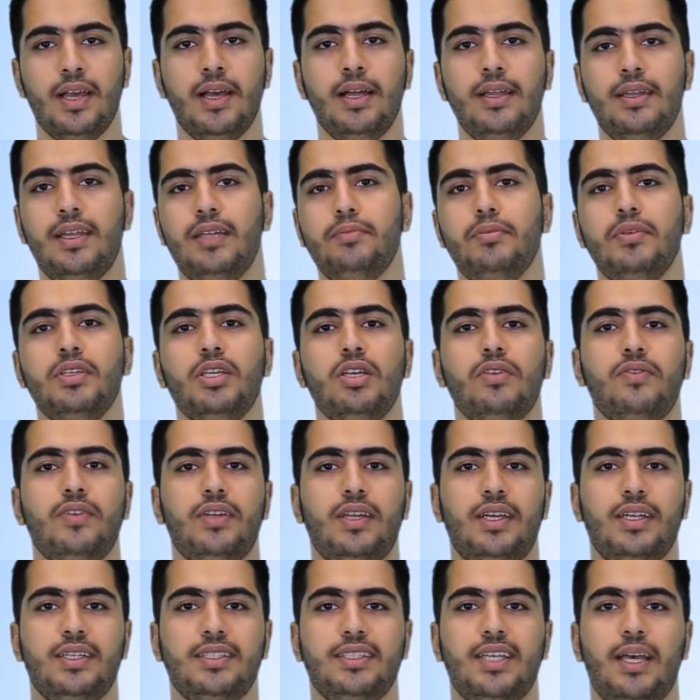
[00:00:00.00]
Let me give you an
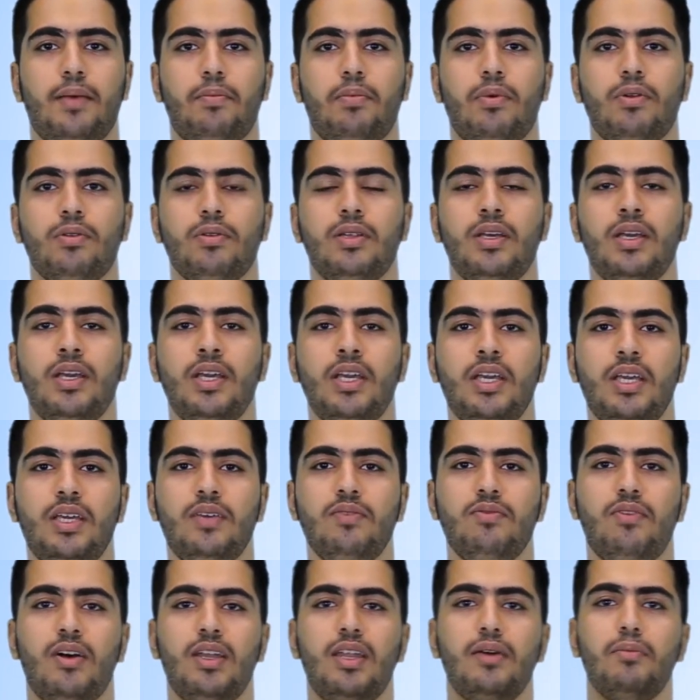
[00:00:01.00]
example.
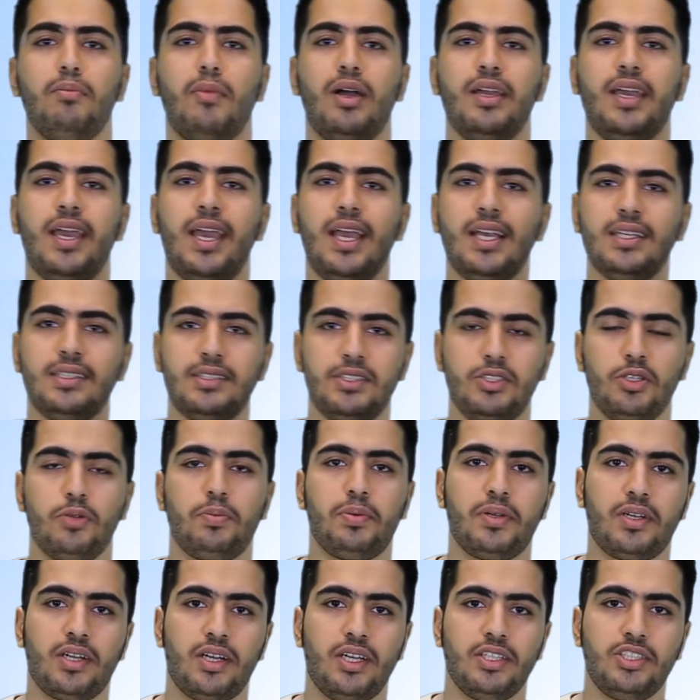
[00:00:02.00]
In one of my SEO
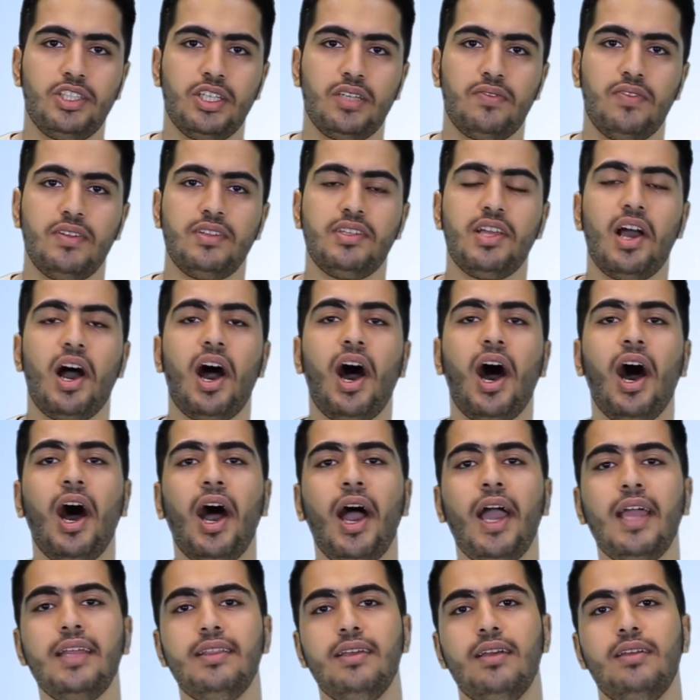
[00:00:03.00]
projects with the
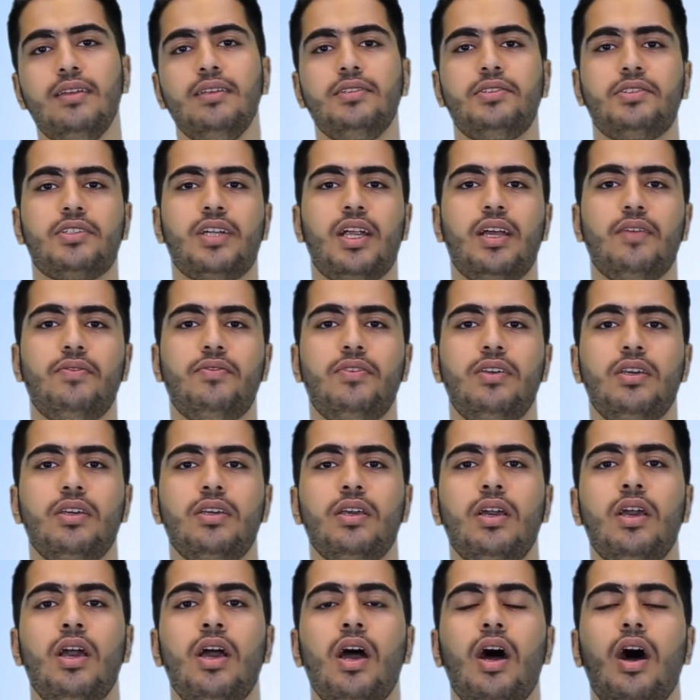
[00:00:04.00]
high daily traffic,
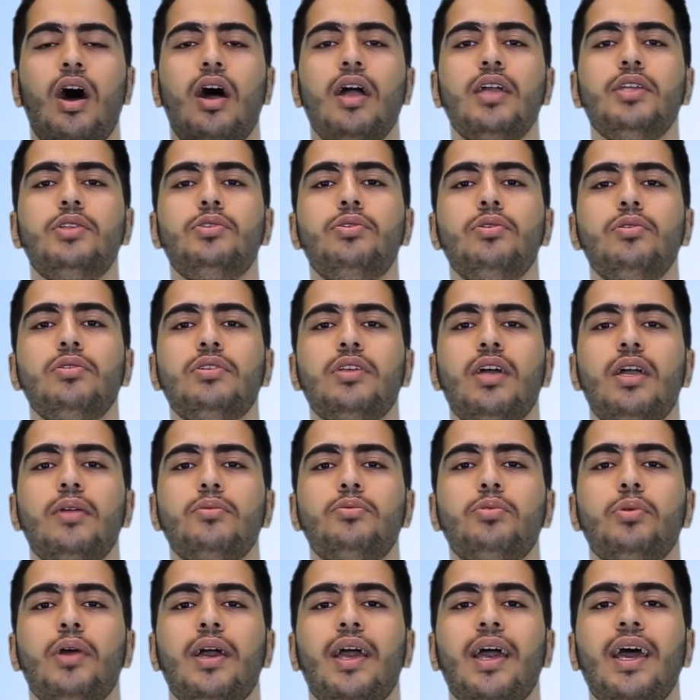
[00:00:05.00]
I took time
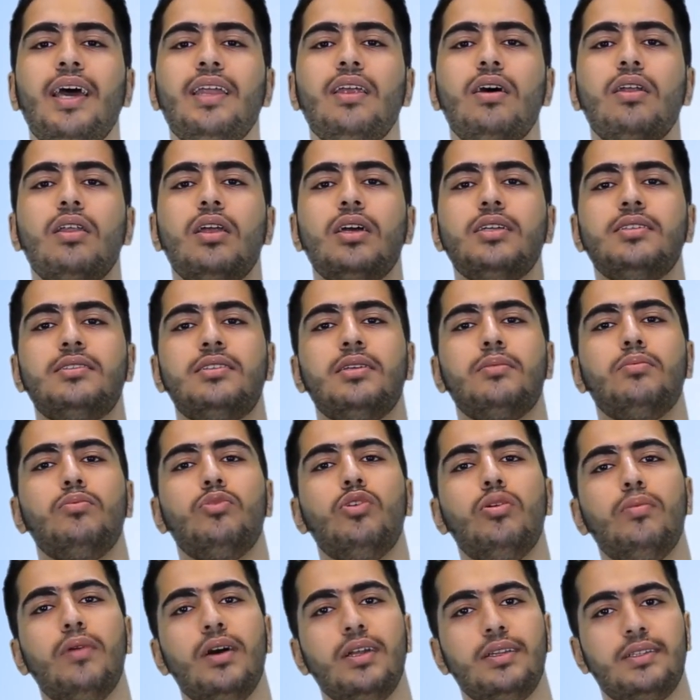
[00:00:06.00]
to analyze the
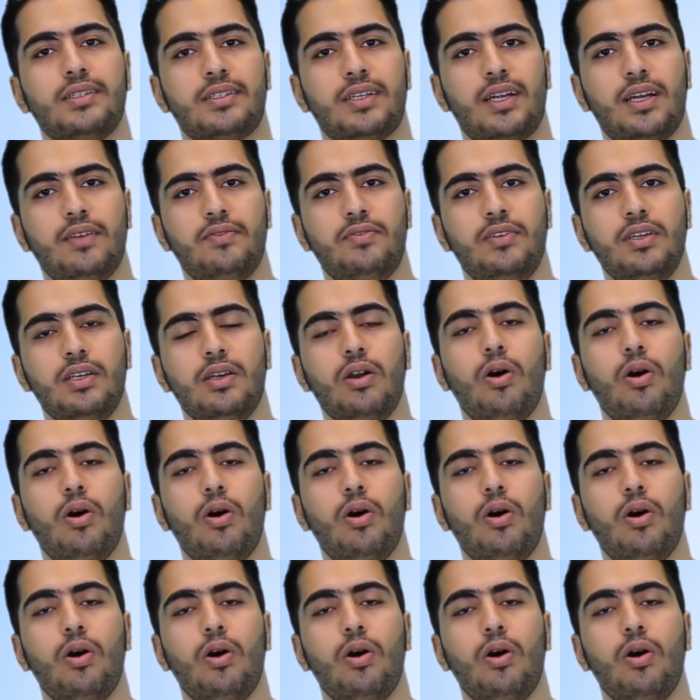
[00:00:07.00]
mobile traffic